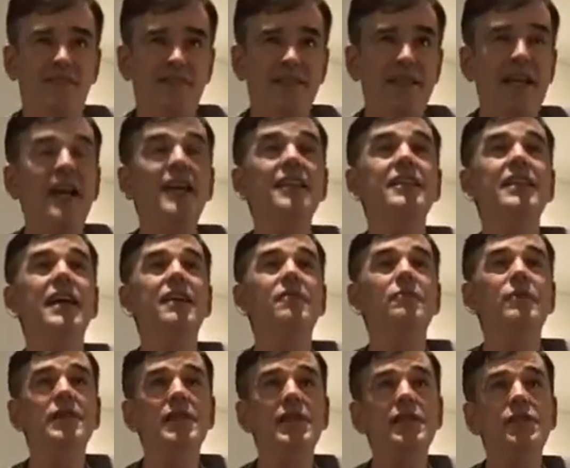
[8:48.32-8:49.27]
Yeah.
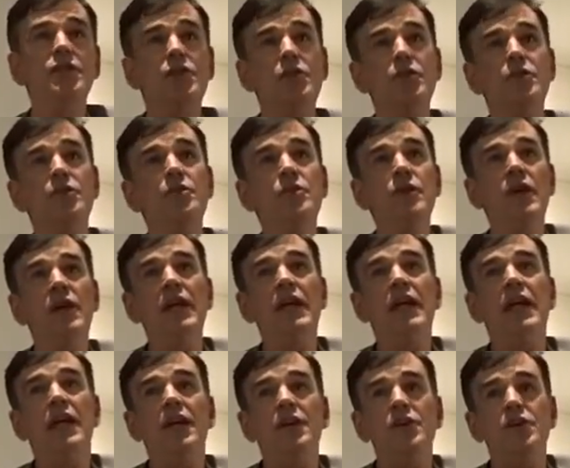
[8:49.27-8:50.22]
We did two
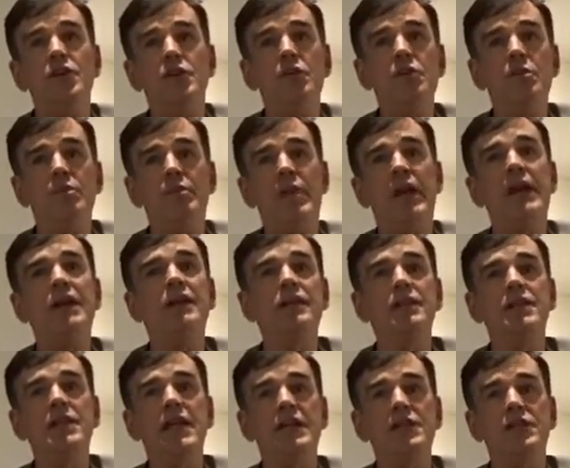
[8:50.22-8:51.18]

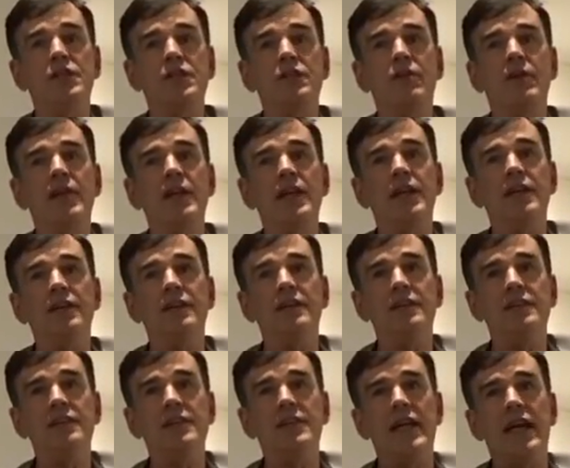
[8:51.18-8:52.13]
big test
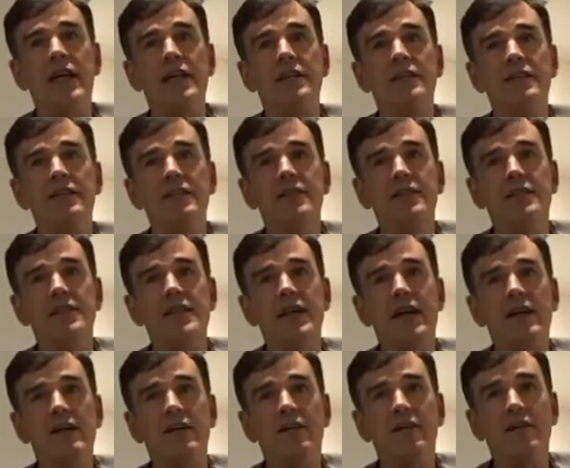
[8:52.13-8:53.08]
screenings and
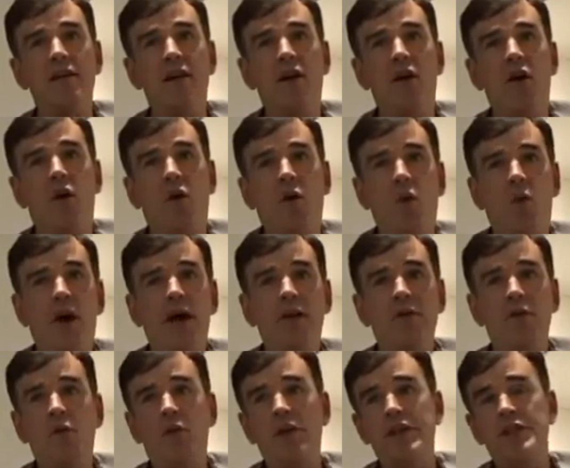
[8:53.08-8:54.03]

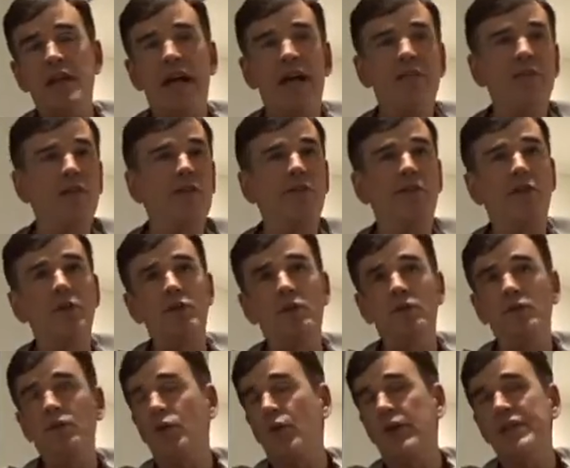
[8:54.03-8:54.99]
one which had the
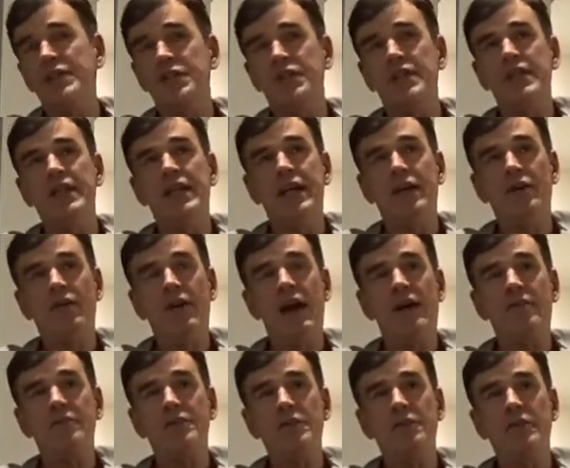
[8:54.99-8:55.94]
full questionnaire
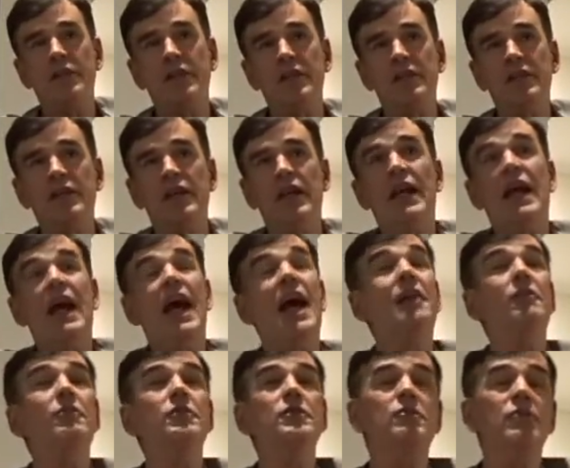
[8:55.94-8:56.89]
after it.
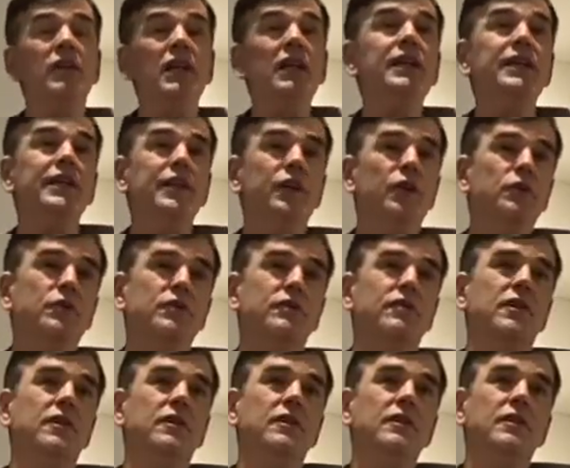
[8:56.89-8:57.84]
And it was really useful.